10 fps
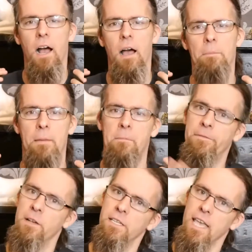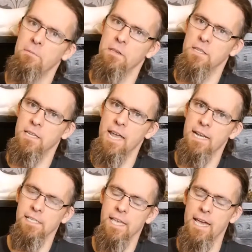I played my first game the other day
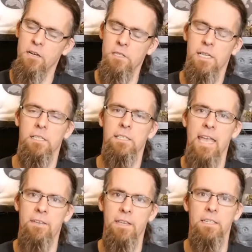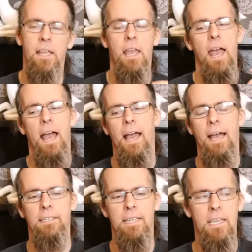against Chaos, against David,
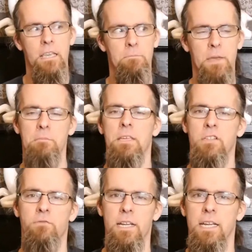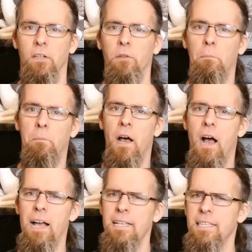and he beat me 3-0. But
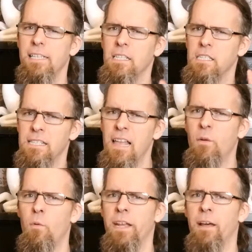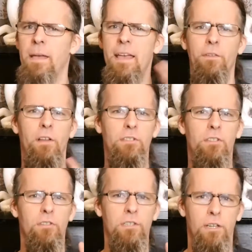I see it as a slight win. I may have lost
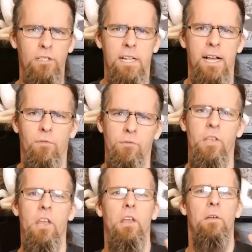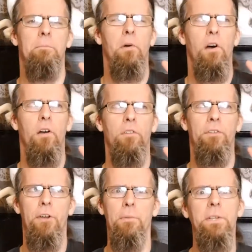on touchdowns, but
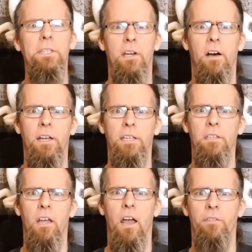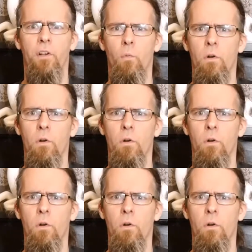nobody died. I've got